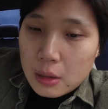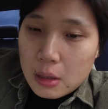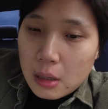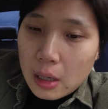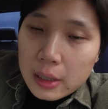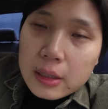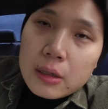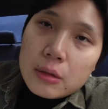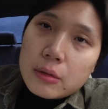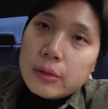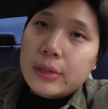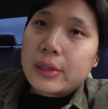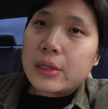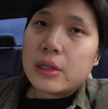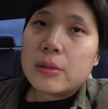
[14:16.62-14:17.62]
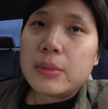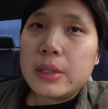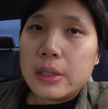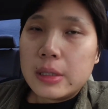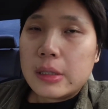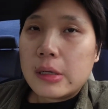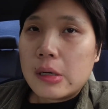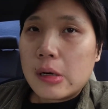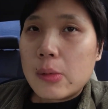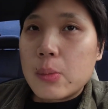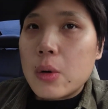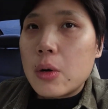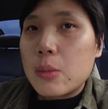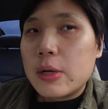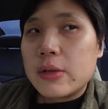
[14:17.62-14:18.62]
I knew it's gonna be a
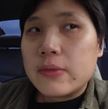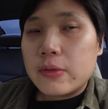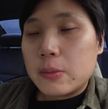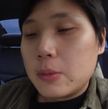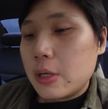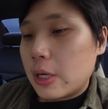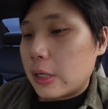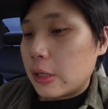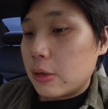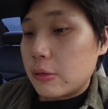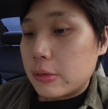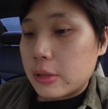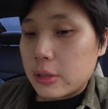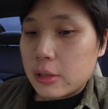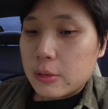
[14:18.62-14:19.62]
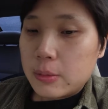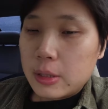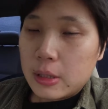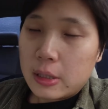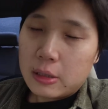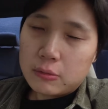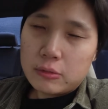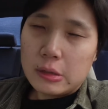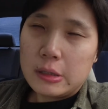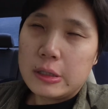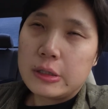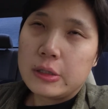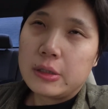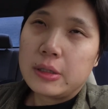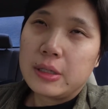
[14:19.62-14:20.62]
moment for me. I knew it's gonna be like a religious